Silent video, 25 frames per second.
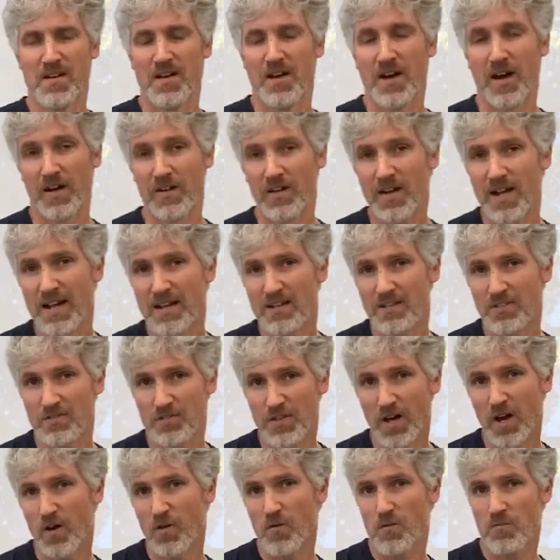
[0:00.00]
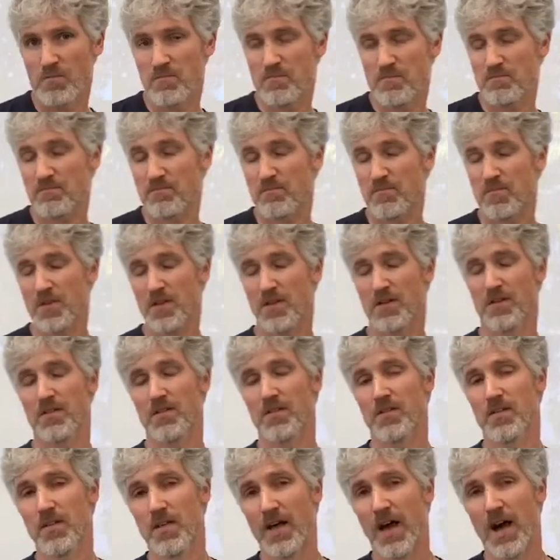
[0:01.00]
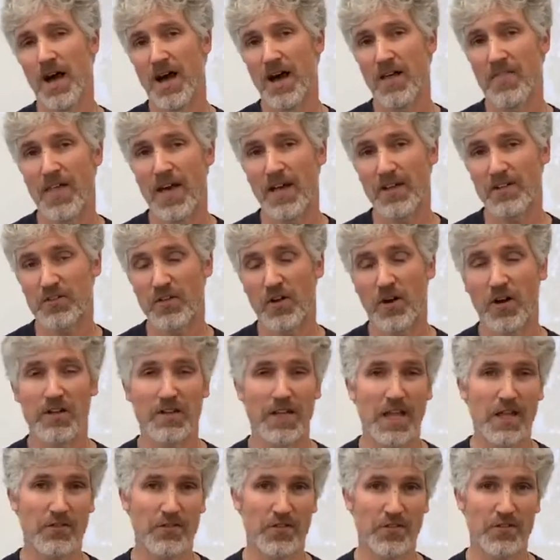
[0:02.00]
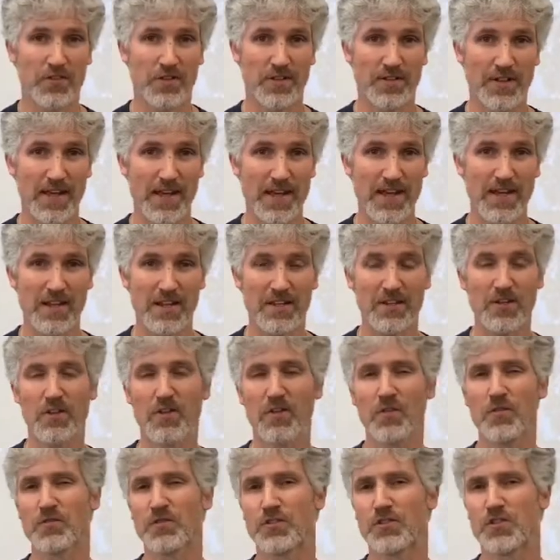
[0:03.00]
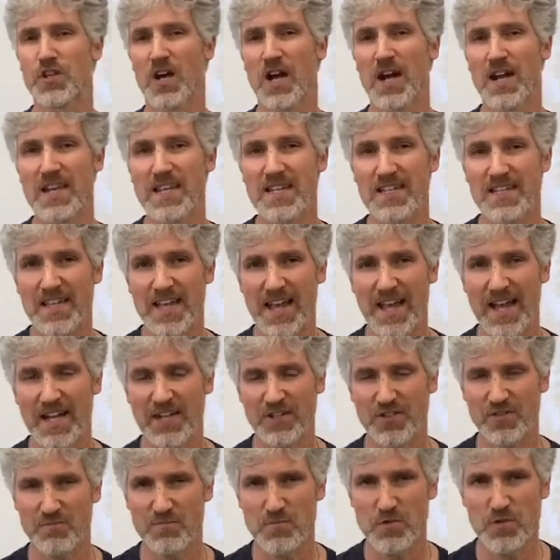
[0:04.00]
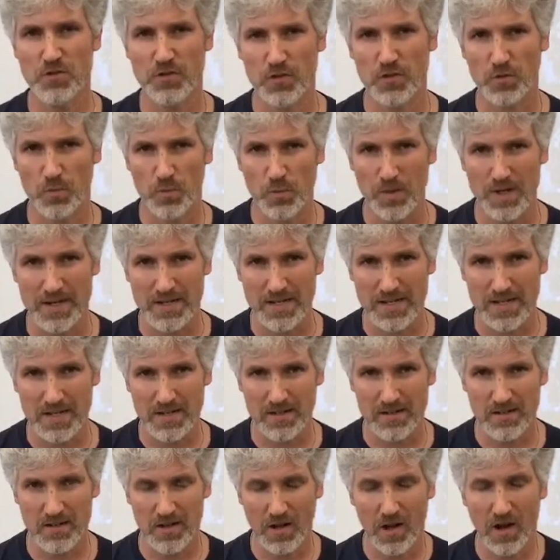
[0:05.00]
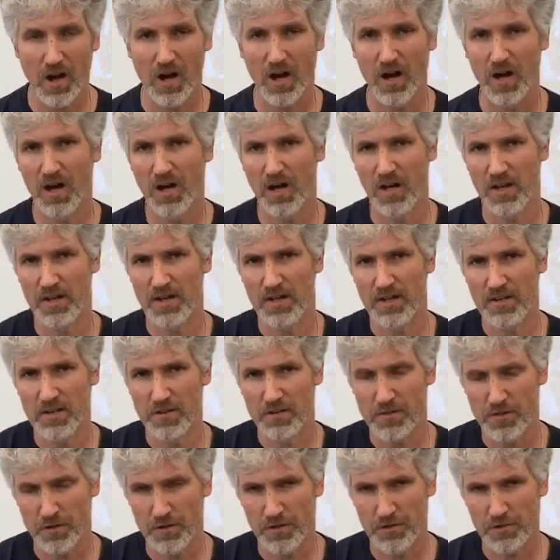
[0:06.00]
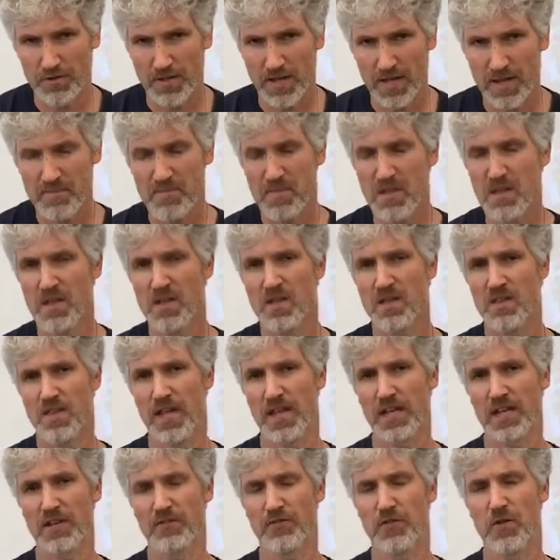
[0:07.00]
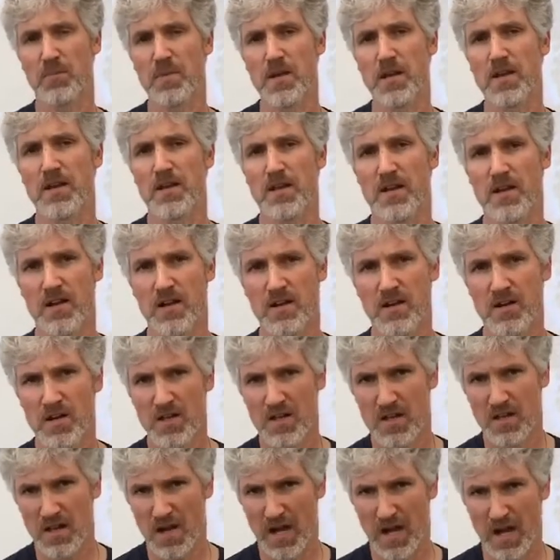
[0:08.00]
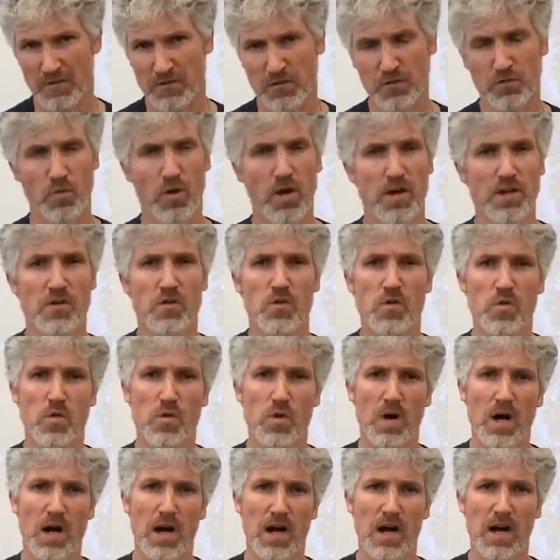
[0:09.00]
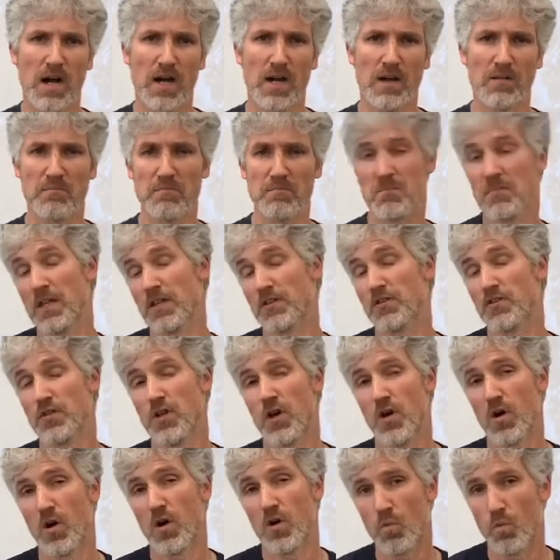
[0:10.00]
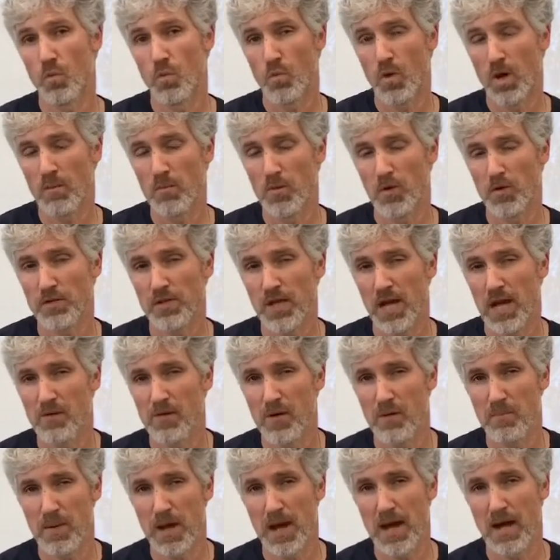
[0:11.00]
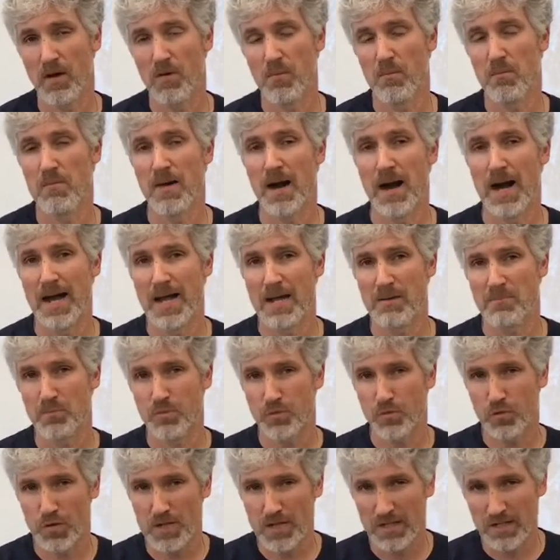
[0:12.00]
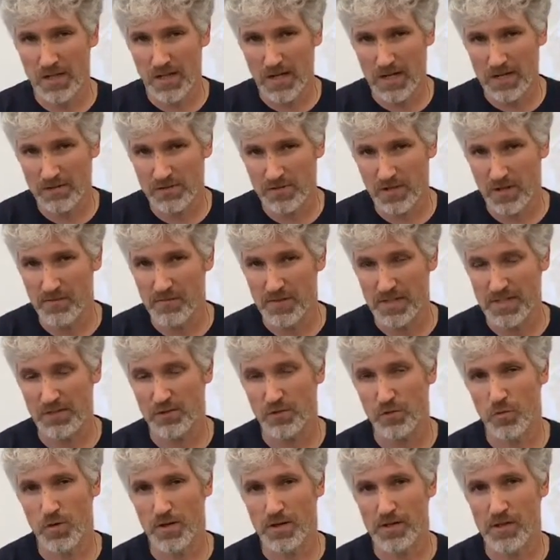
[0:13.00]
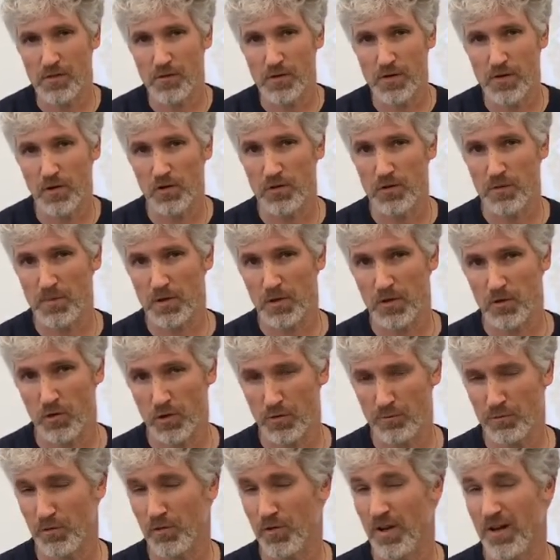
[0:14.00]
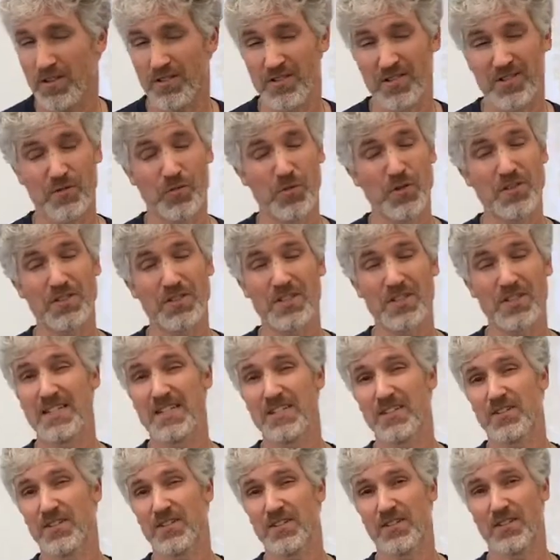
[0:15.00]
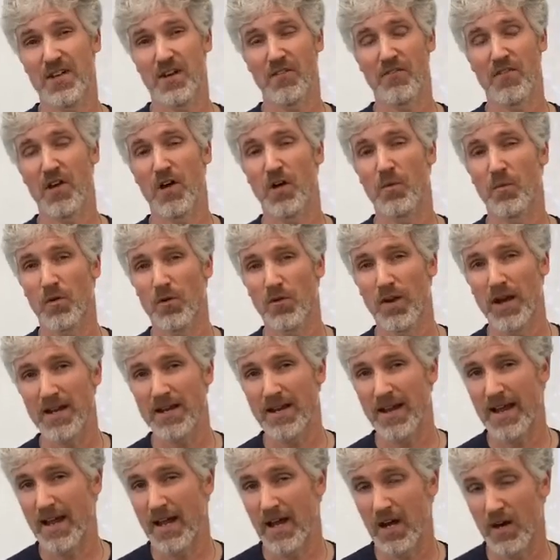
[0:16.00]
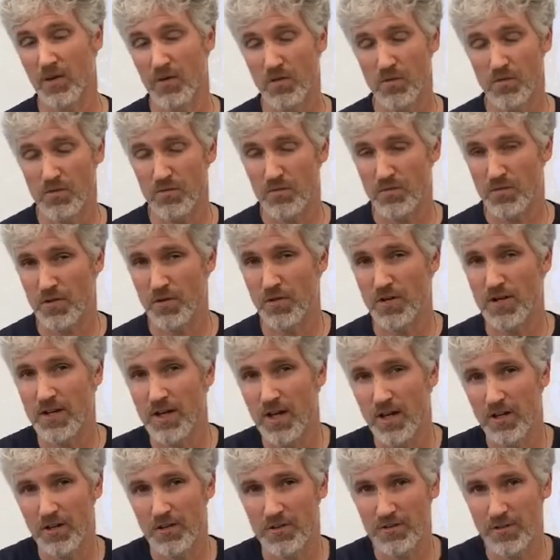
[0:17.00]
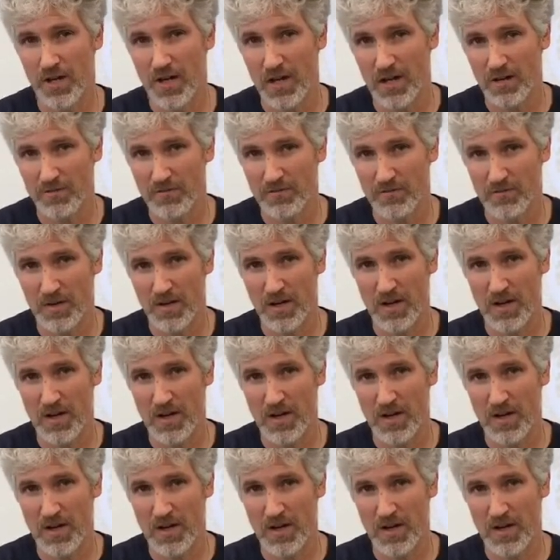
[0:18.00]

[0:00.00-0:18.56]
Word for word: All right, so uh, that's our lesson today, a little Johnny Cash music reading on the Thursday. Thank you for being here. I uh, just want to uh, let you know one more time about my pre-launch of the 23 Ultimate Chord Progressions, which is available right now, $30 off.